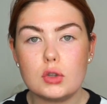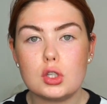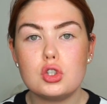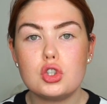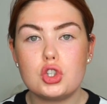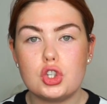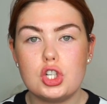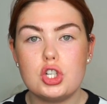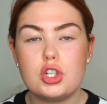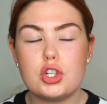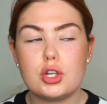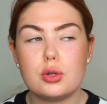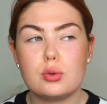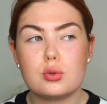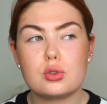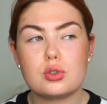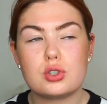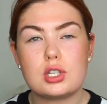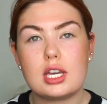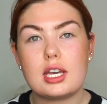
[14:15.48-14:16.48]
she
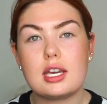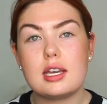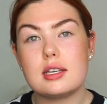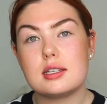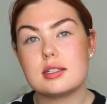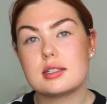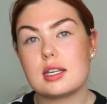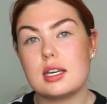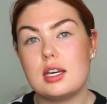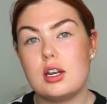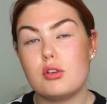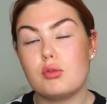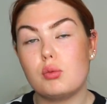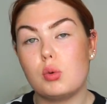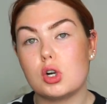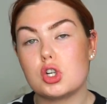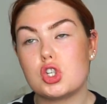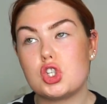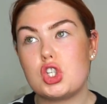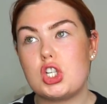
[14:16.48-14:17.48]
showed us her skin of
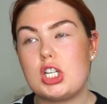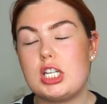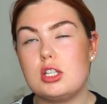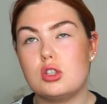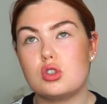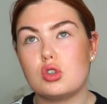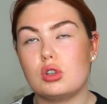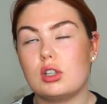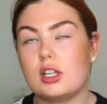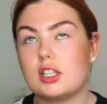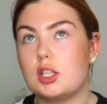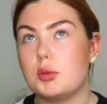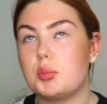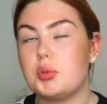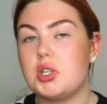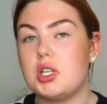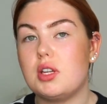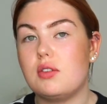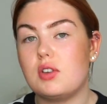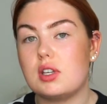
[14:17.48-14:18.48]
what she'd done like the
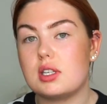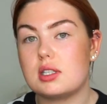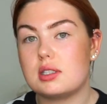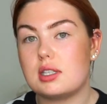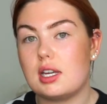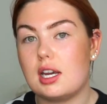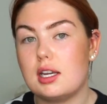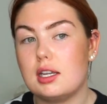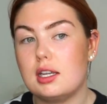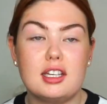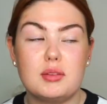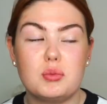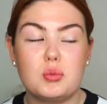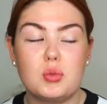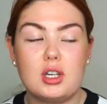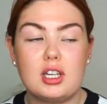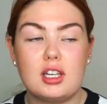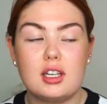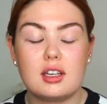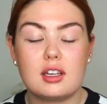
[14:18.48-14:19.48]
previous day in
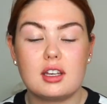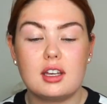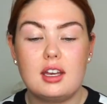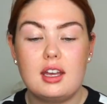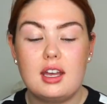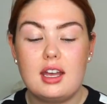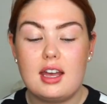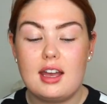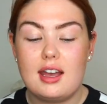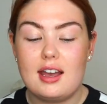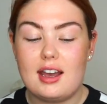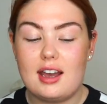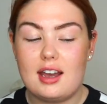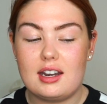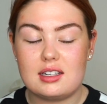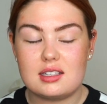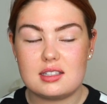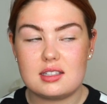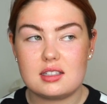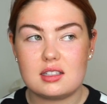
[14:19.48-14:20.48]
work,
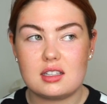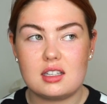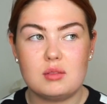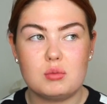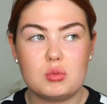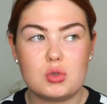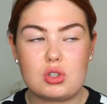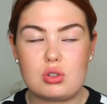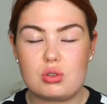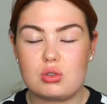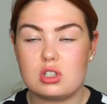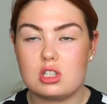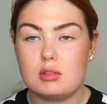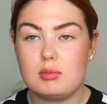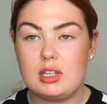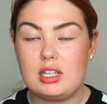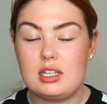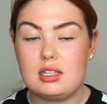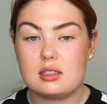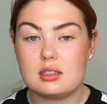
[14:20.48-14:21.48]
and her skin was just
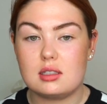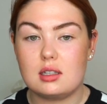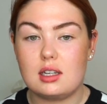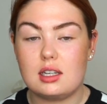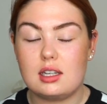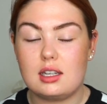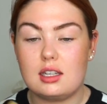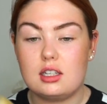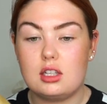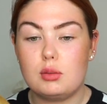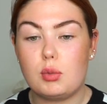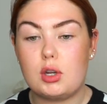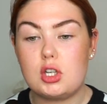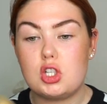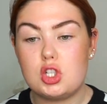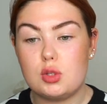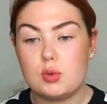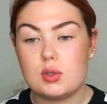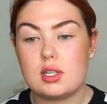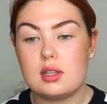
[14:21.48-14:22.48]
amazing. Like, and when
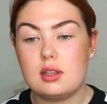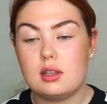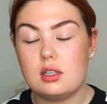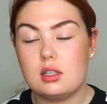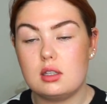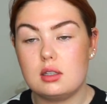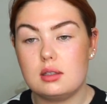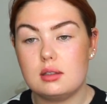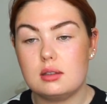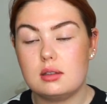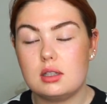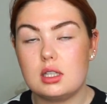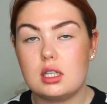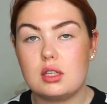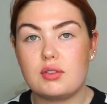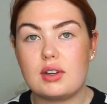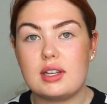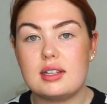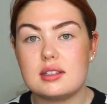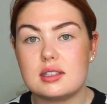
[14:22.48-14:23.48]
she was in the
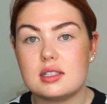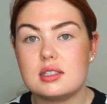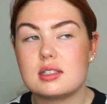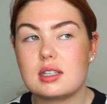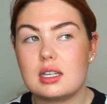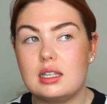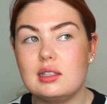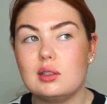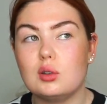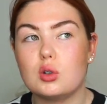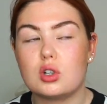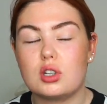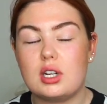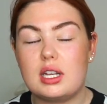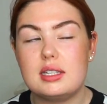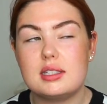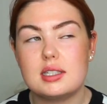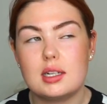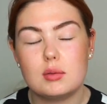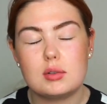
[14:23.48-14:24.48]
event, her skin looked
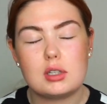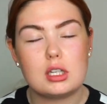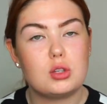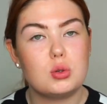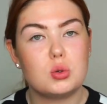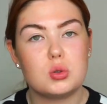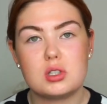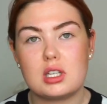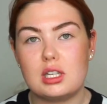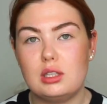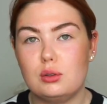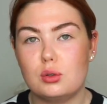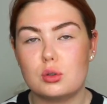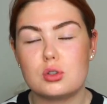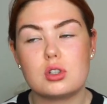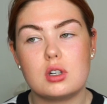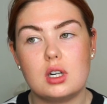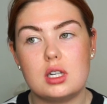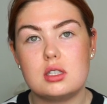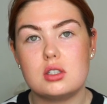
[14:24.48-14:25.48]
great, and I was like, your skin
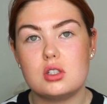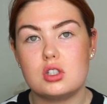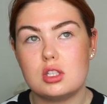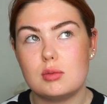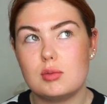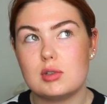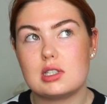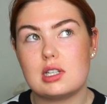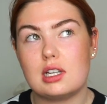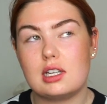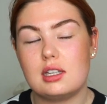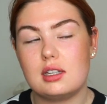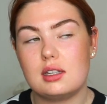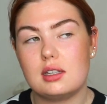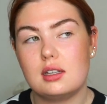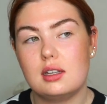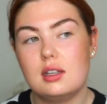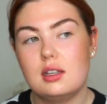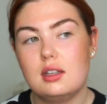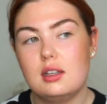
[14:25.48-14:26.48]
looks great, and she was like,
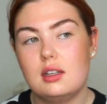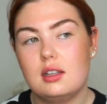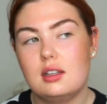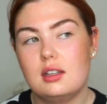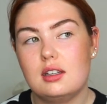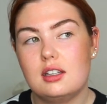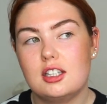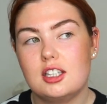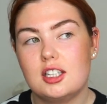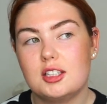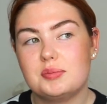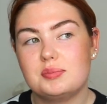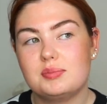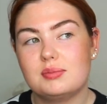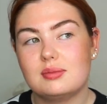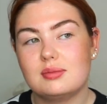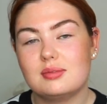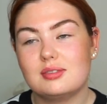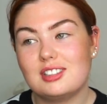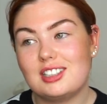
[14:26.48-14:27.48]

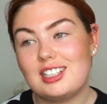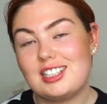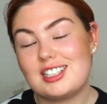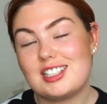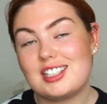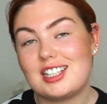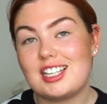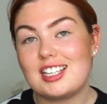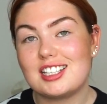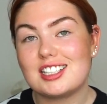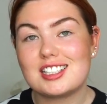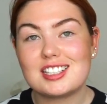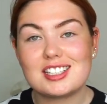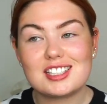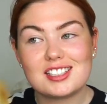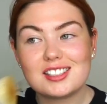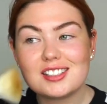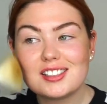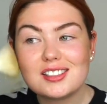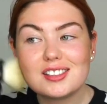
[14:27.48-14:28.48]
it's this.